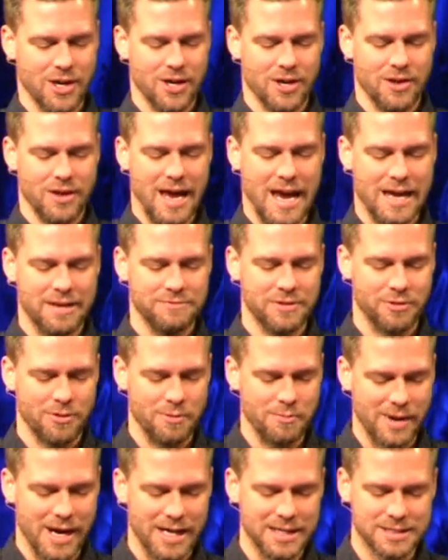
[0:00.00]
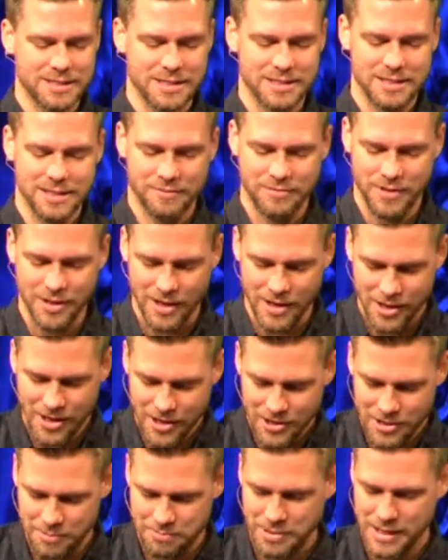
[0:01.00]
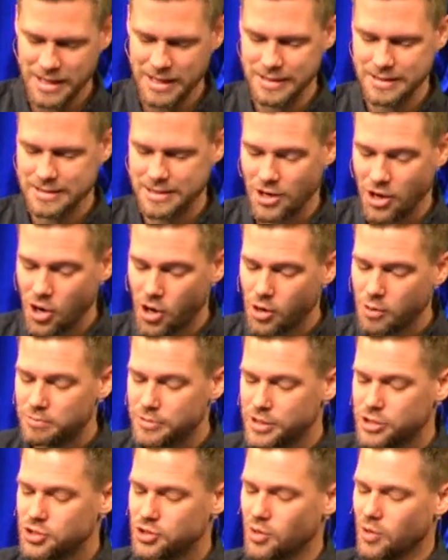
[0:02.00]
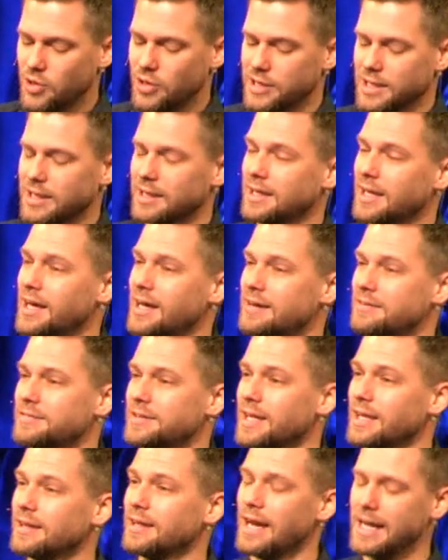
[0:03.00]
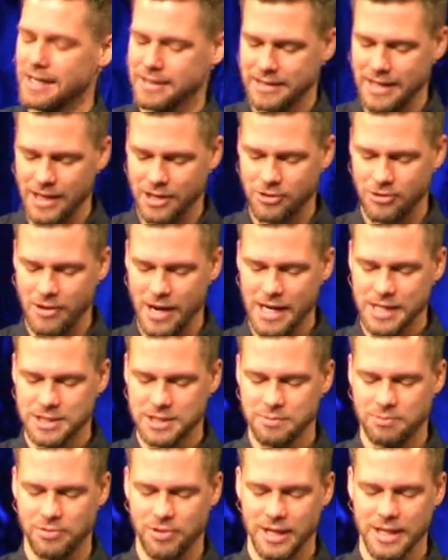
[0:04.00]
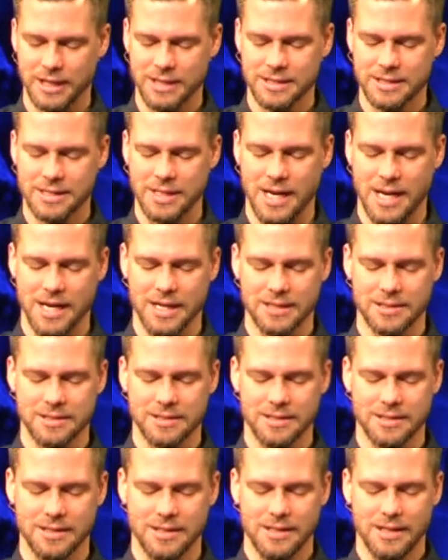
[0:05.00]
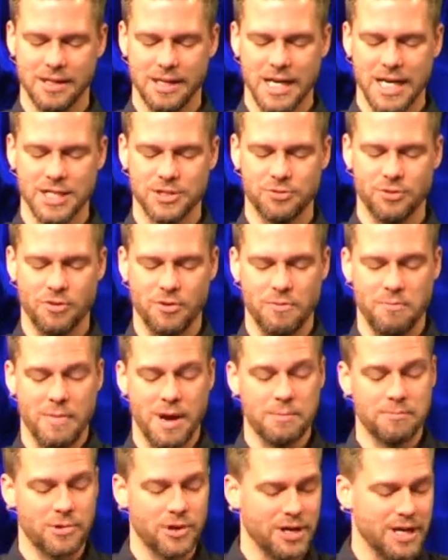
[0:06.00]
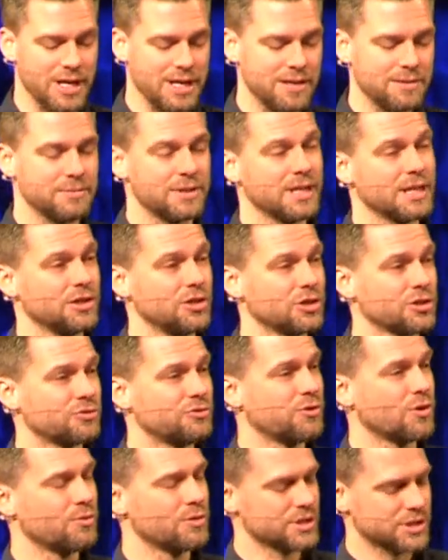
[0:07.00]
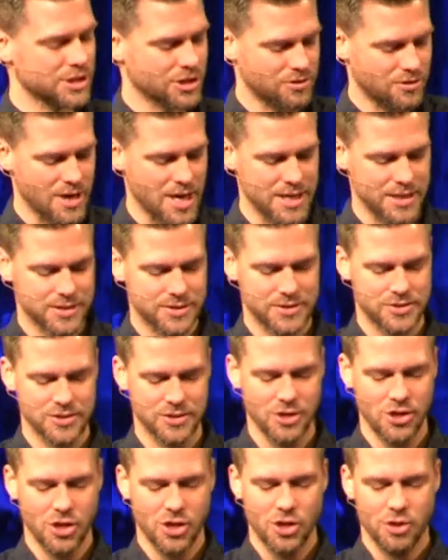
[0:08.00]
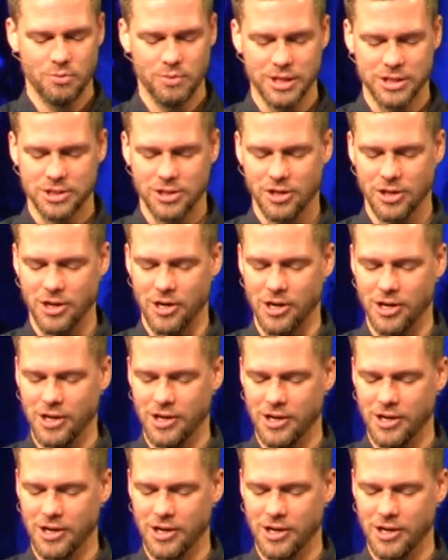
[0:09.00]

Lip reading: Advent reminds us of the peace, the hope, the joy, the love, and the light that Christ brings to us as we remember him and then look forward to Christ's return.